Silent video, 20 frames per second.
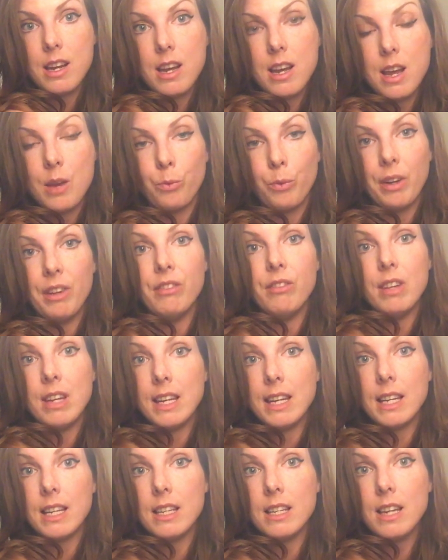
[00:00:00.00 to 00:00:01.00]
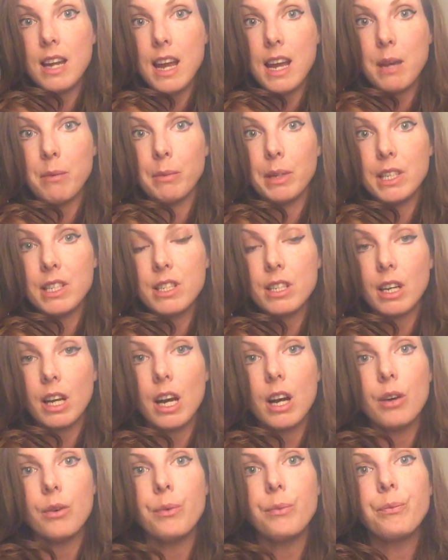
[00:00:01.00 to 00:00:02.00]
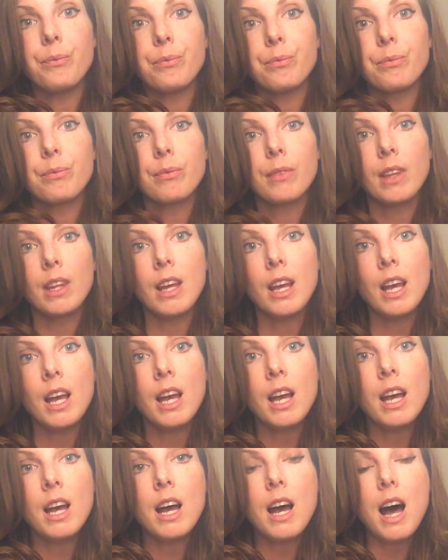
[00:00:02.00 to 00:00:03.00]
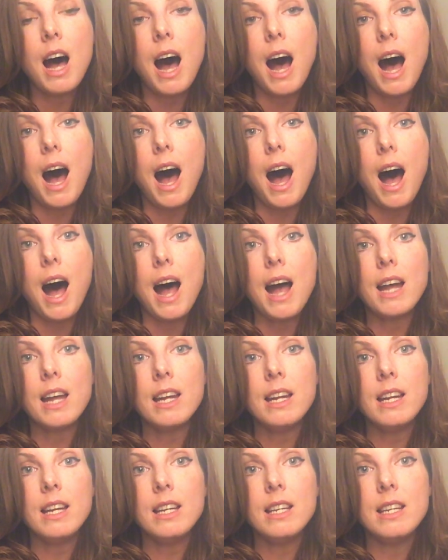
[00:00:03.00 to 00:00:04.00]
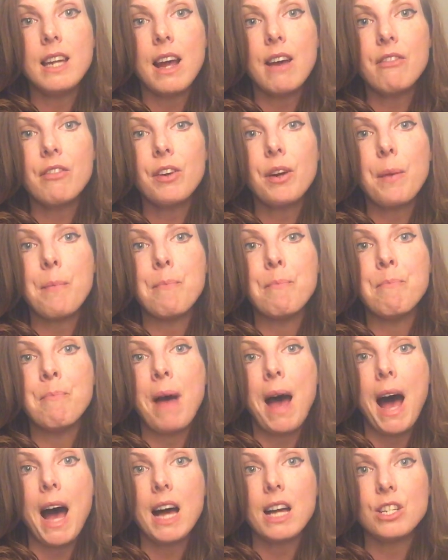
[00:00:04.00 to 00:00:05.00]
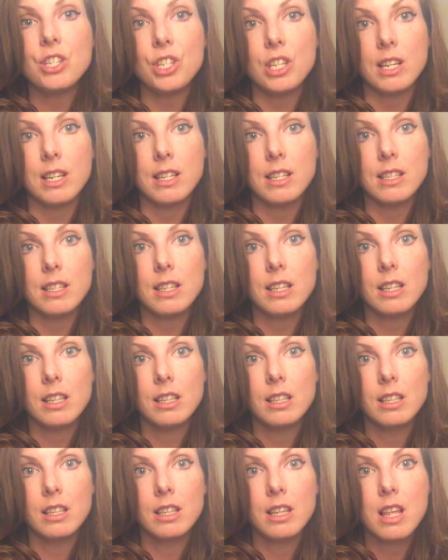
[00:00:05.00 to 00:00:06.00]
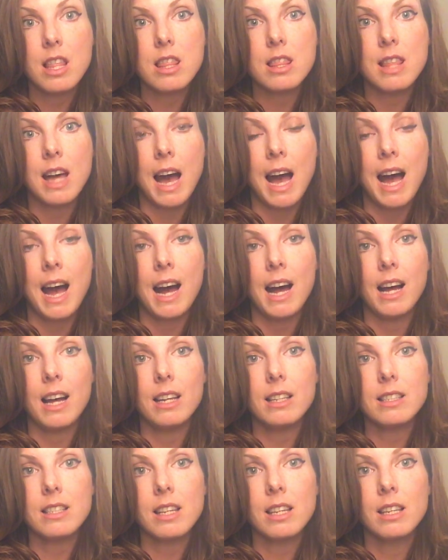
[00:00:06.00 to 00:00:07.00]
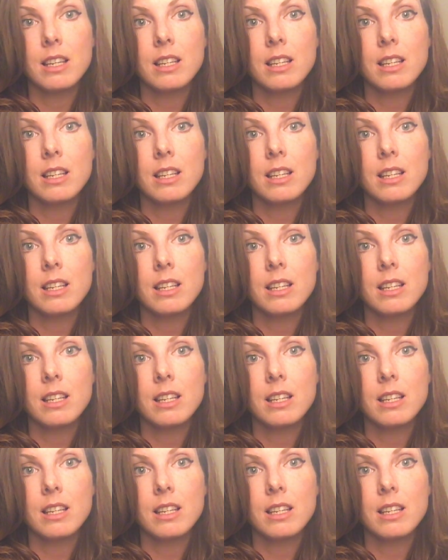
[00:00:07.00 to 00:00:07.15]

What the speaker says: and went vegan 8 months ago, I never imagined that